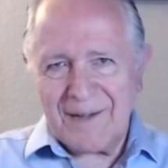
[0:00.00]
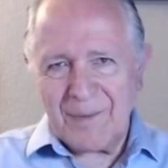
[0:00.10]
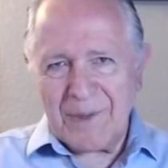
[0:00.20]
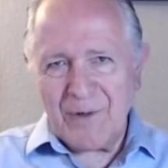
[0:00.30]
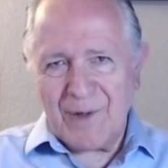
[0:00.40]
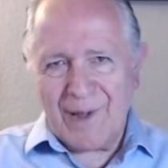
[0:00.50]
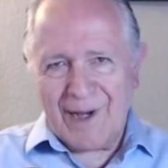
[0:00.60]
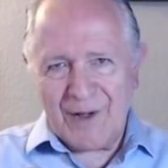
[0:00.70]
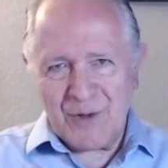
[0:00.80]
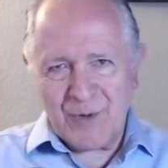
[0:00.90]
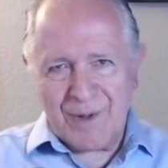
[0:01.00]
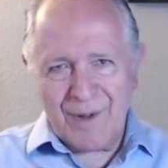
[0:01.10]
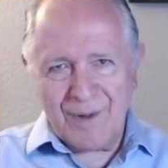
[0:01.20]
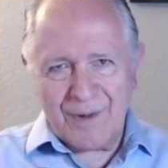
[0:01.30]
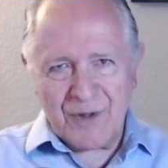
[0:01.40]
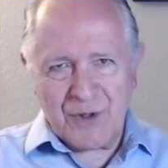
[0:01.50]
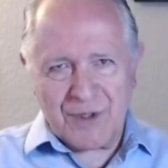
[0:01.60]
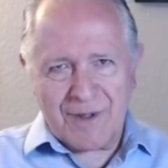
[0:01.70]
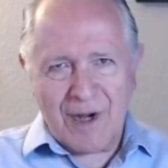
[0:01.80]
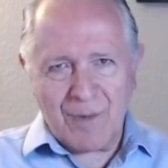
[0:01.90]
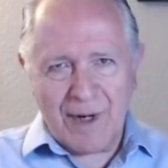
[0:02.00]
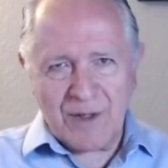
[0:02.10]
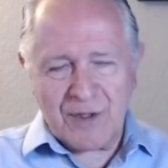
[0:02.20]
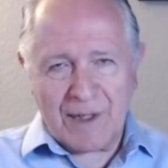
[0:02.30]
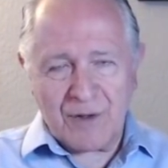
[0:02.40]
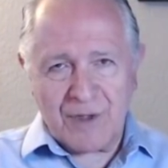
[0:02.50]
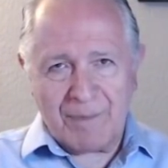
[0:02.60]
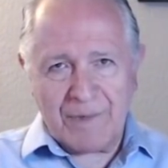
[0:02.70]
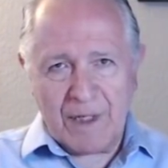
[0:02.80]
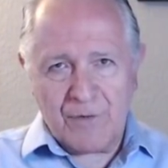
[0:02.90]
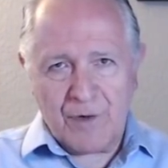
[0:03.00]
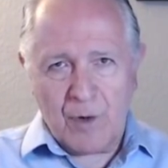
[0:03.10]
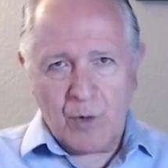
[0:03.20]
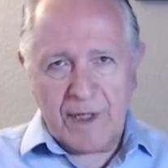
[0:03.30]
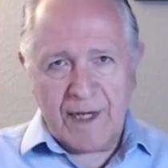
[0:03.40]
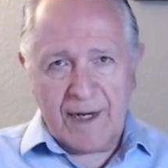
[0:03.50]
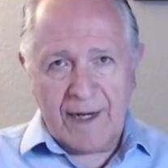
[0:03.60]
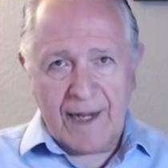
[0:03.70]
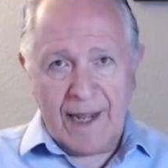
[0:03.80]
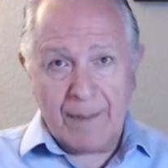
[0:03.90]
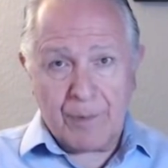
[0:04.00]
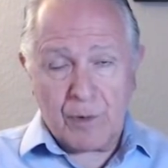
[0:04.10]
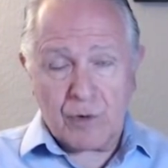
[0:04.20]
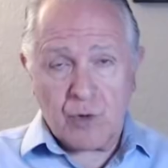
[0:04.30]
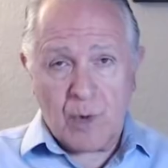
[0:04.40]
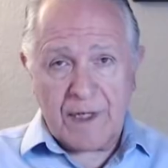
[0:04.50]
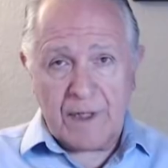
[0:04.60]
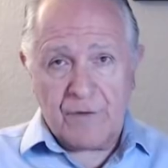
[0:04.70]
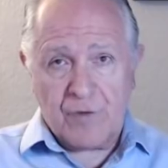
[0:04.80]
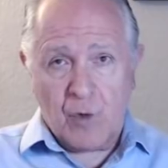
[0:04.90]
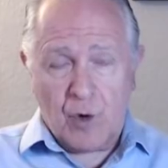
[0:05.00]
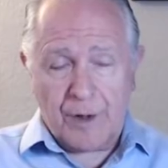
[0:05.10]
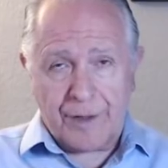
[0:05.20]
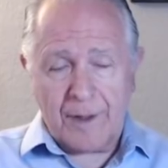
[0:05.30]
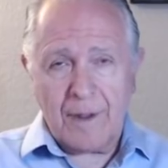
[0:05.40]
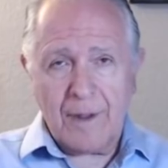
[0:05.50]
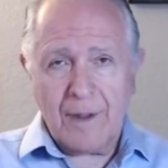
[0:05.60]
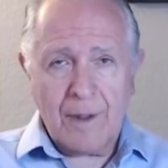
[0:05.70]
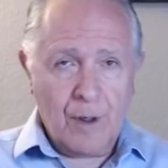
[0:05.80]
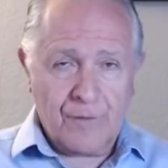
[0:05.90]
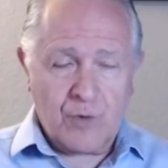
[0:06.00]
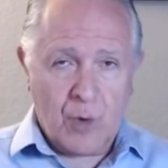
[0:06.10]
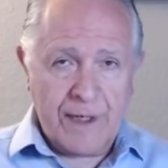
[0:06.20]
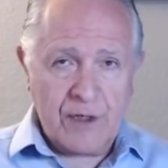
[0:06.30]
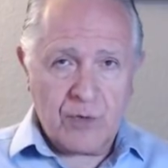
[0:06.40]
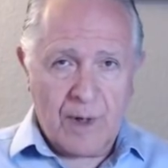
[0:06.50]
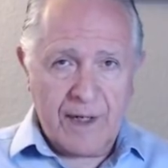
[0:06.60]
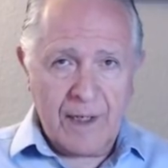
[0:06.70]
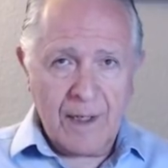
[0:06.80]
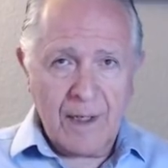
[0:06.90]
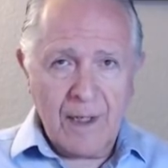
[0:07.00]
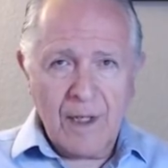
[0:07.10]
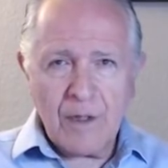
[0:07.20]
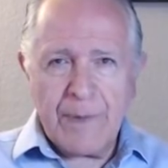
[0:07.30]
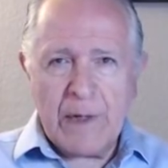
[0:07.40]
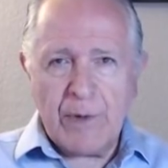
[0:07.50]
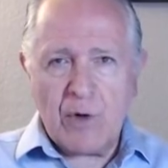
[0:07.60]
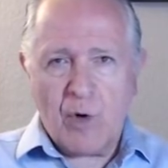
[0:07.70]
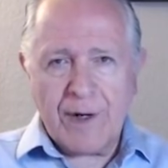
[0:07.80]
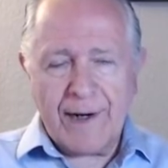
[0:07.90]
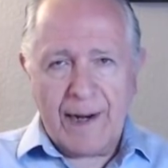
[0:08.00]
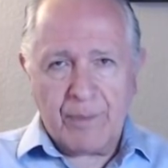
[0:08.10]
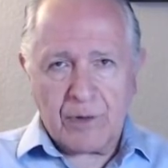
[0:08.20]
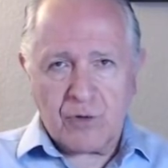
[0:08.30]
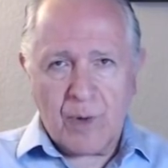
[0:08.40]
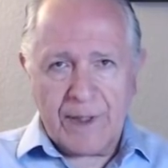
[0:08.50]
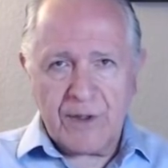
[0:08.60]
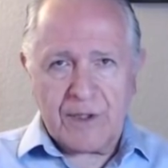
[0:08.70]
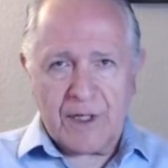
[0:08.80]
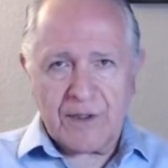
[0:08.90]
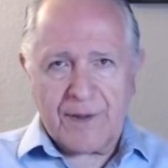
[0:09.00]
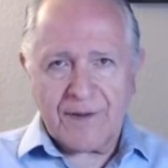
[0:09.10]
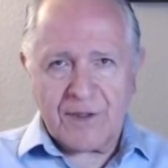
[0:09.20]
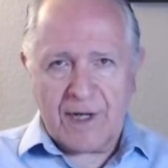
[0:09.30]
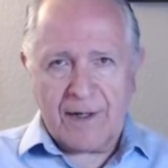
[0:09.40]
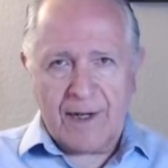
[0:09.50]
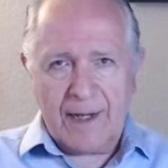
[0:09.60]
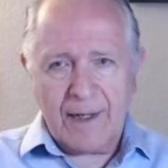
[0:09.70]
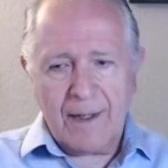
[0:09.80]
Peter Eliades with you. This is Stock Market Cycles update for the week ending April 24th of 2020. It's being recorded April 26th, Sunday.